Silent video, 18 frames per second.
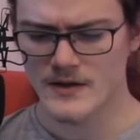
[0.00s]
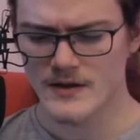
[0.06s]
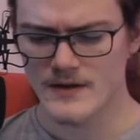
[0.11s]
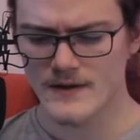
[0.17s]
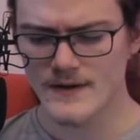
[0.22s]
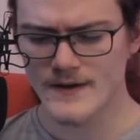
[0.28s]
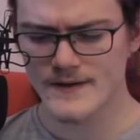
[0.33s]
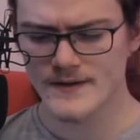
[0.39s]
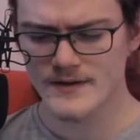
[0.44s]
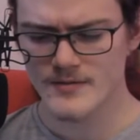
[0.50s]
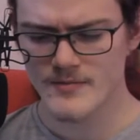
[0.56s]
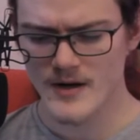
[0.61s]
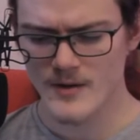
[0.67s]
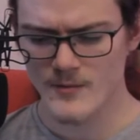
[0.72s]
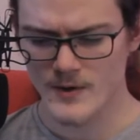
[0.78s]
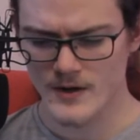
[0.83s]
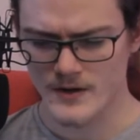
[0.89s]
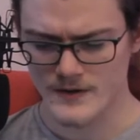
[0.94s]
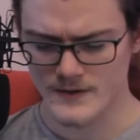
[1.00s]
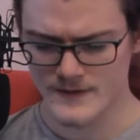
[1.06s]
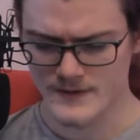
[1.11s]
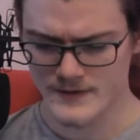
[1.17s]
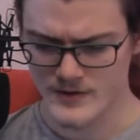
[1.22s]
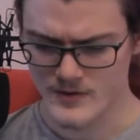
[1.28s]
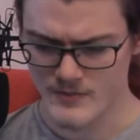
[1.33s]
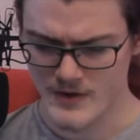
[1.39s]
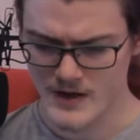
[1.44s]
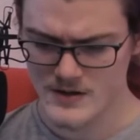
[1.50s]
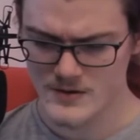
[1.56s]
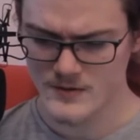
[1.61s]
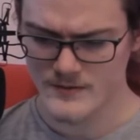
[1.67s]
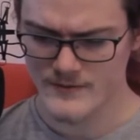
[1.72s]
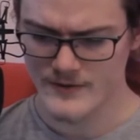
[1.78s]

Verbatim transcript: Listen to my words, obey your